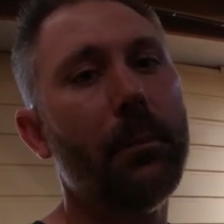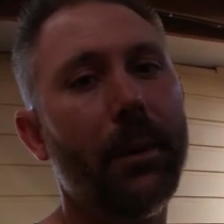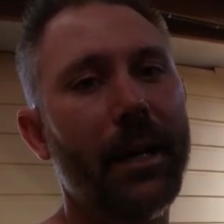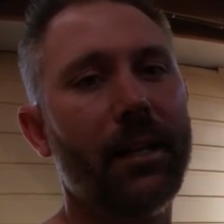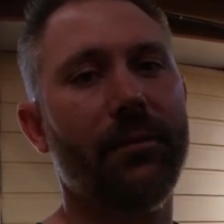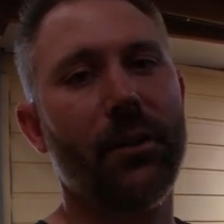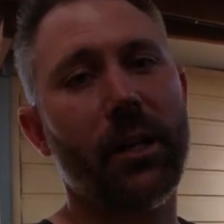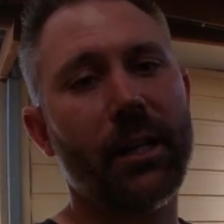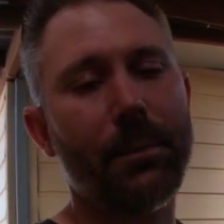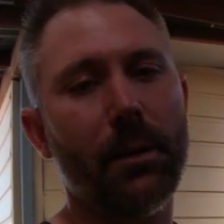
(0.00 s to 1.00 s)
But if you've
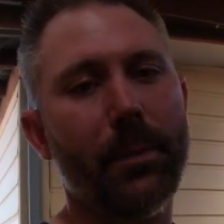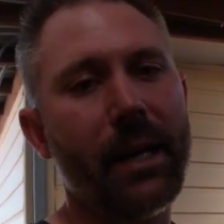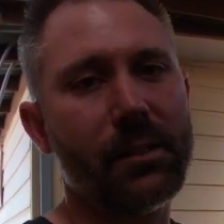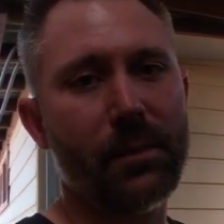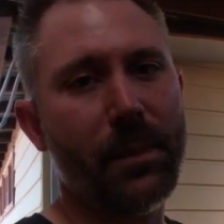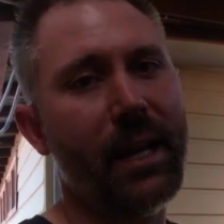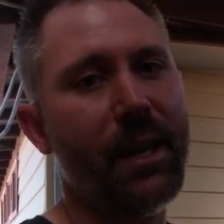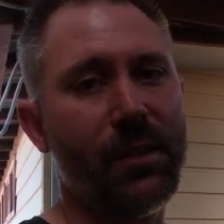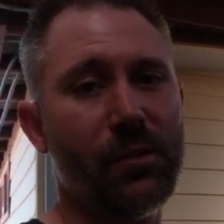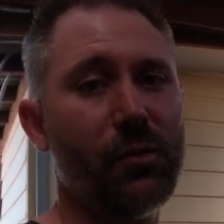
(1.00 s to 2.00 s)
got a couple of bucks
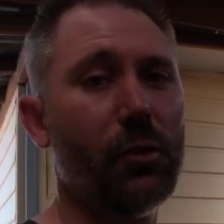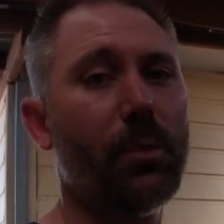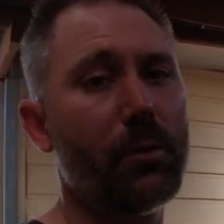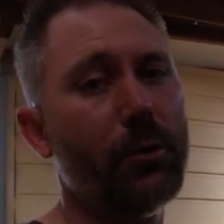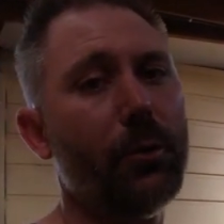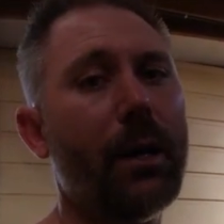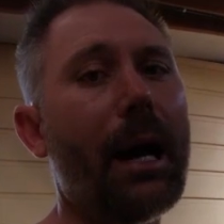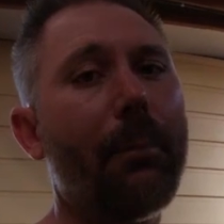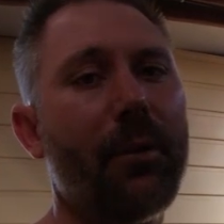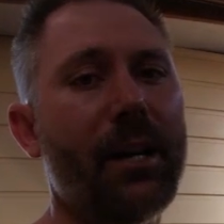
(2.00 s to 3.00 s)
spare, the Subaru
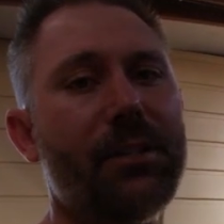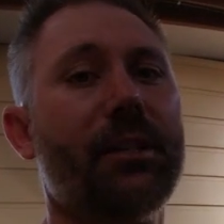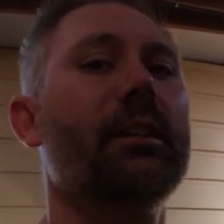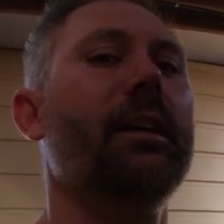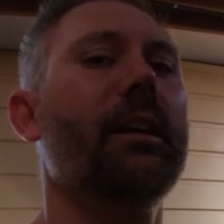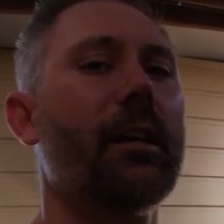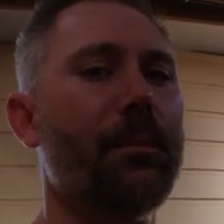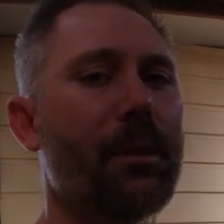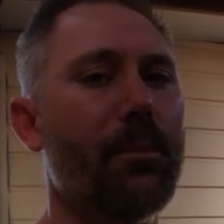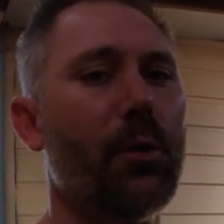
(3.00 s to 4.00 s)
upper engine cleaner
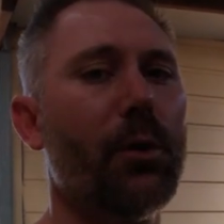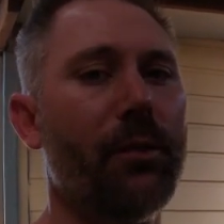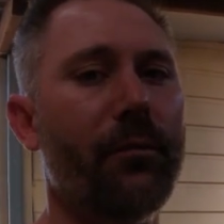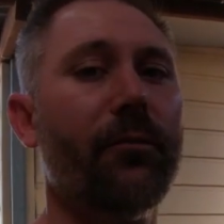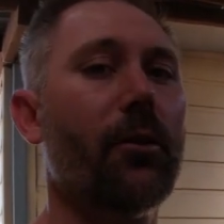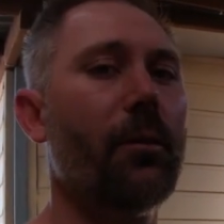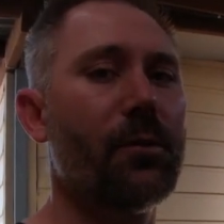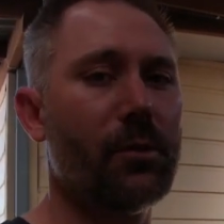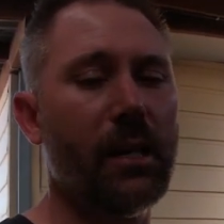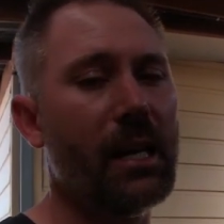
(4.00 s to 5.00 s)
can be bought from
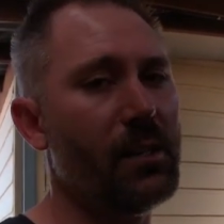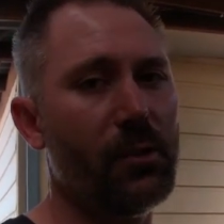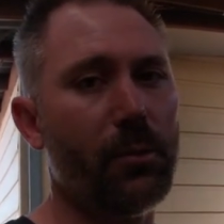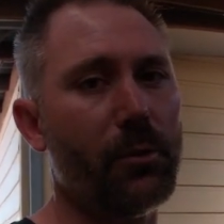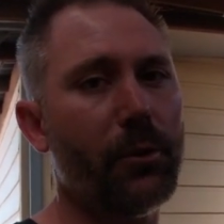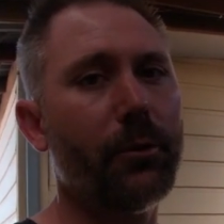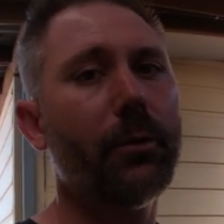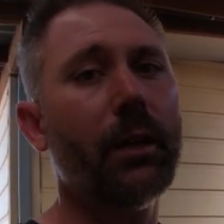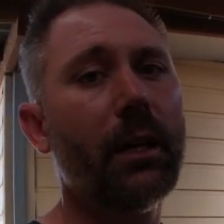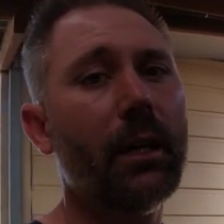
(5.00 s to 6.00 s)
any
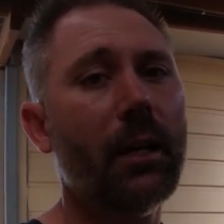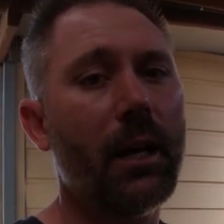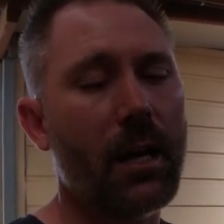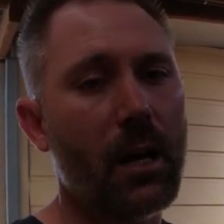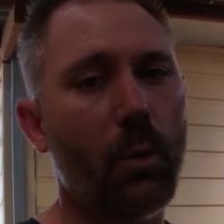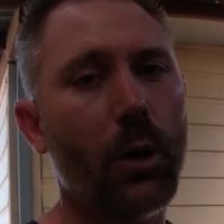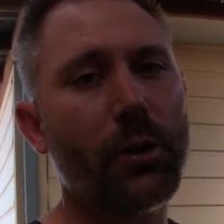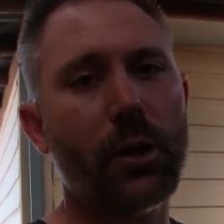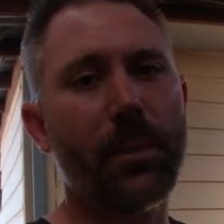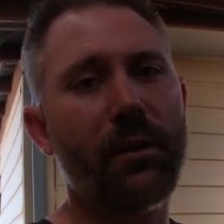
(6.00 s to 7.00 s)
Subaru
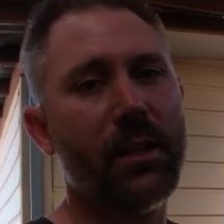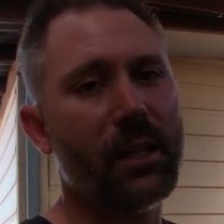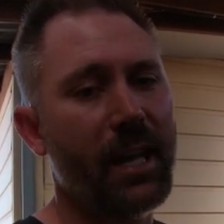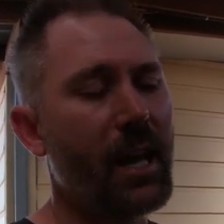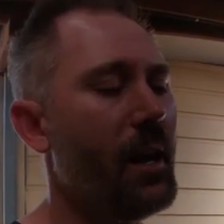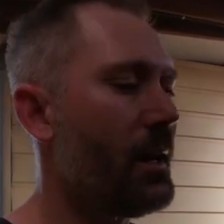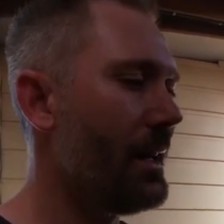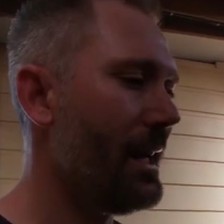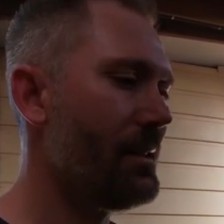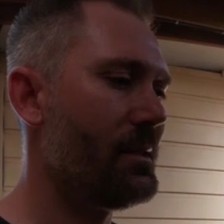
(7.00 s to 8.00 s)
workshop over the counter.
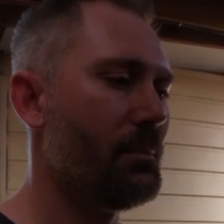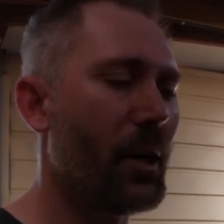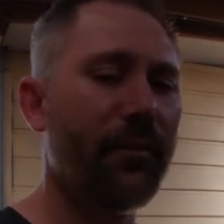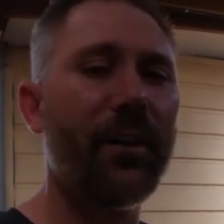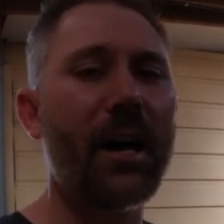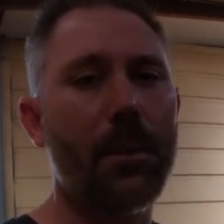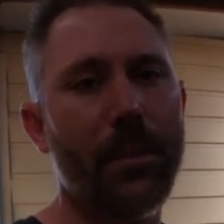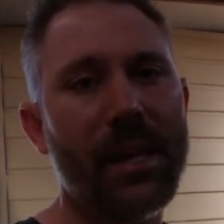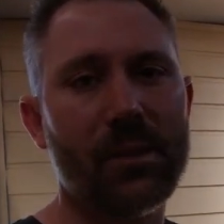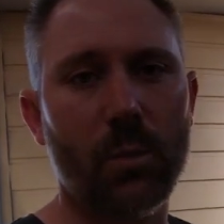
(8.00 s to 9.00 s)
It's by far the
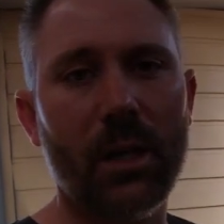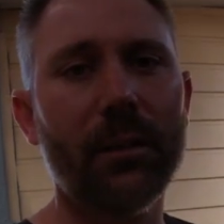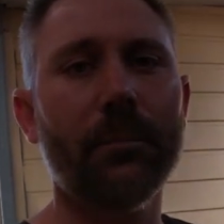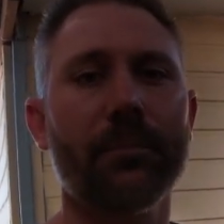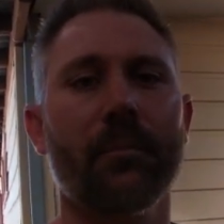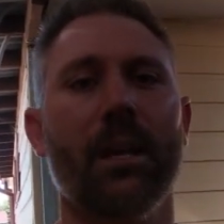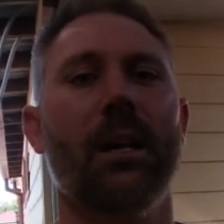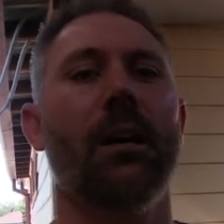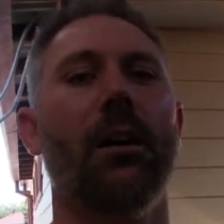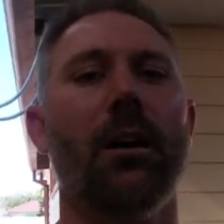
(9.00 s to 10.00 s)
best one.
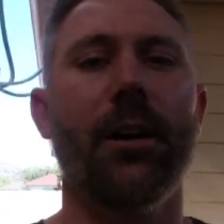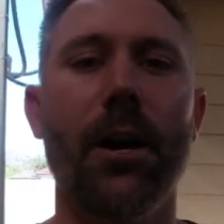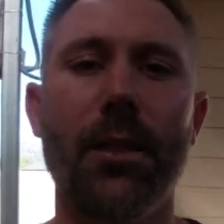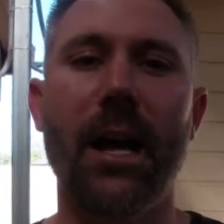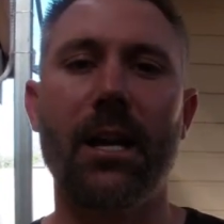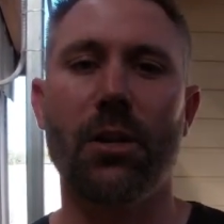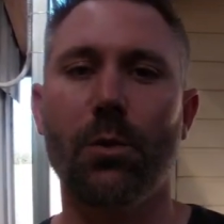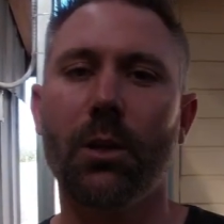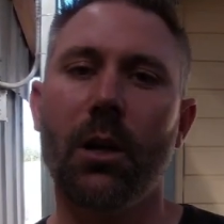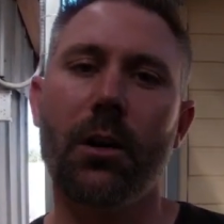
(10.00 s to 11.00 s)
I know that
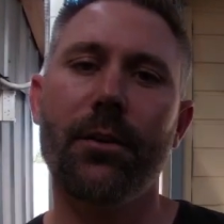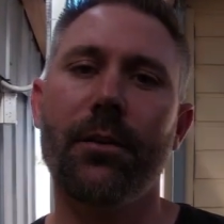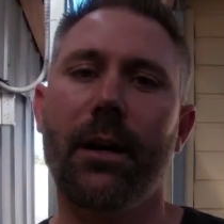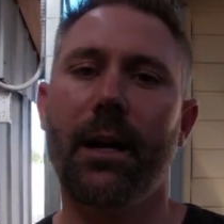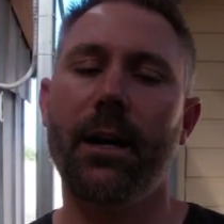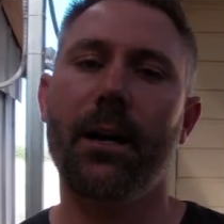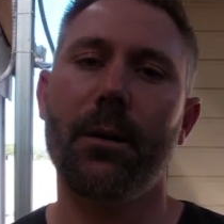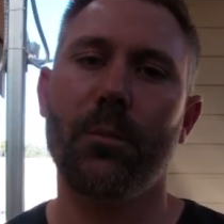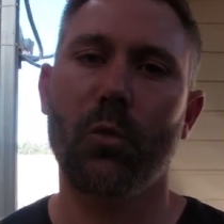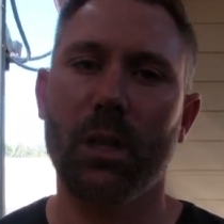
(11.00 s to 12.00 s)

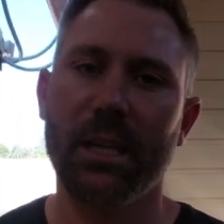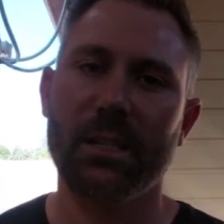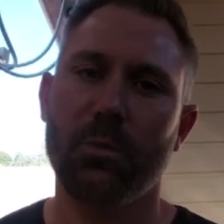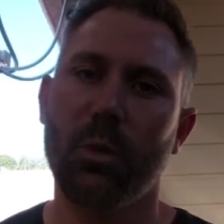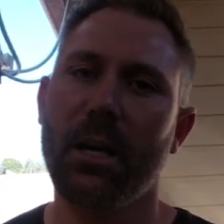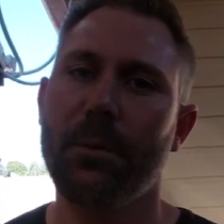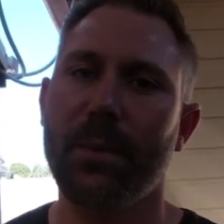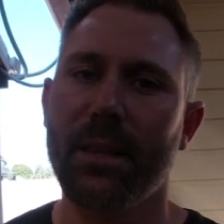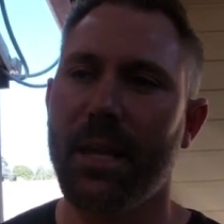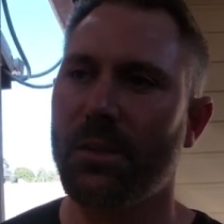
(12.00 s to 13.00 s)
Newlon released one,
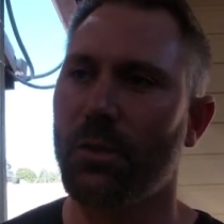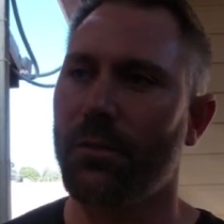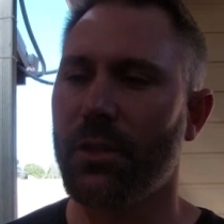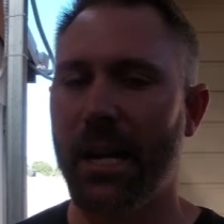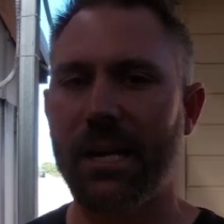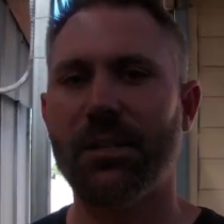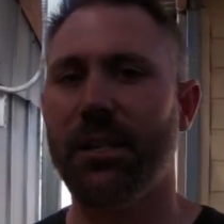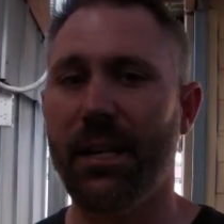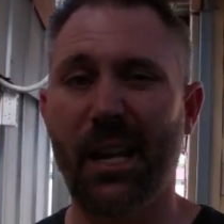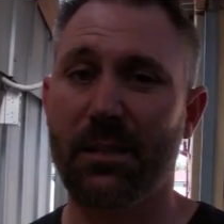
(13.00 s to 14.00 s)
but they sort of changed
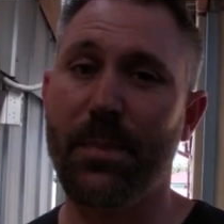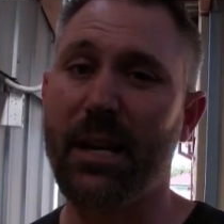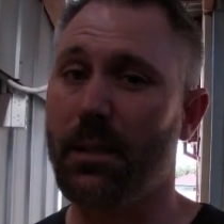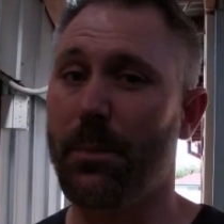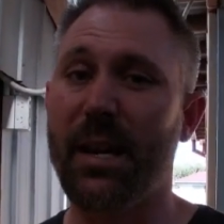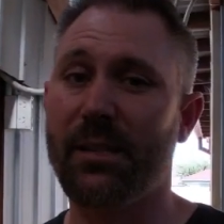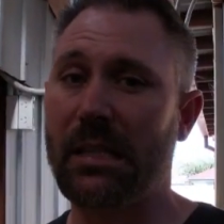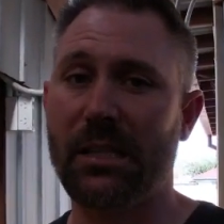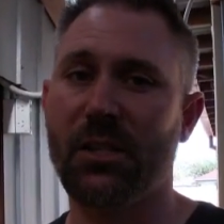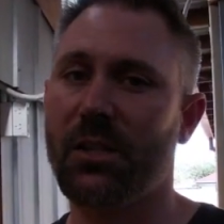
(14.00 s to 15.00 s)
it and now it's back to
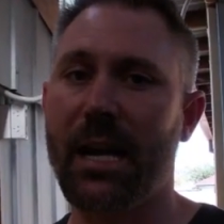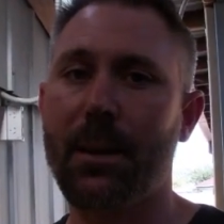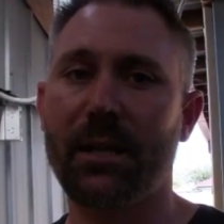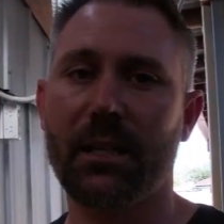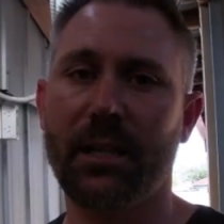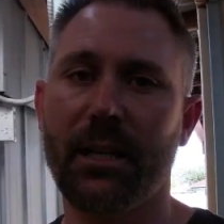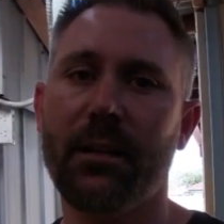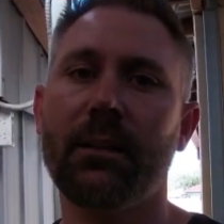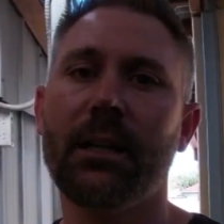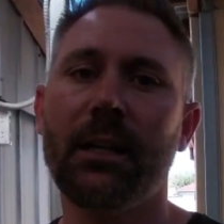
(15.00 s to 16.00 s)
basically just carby cleaner.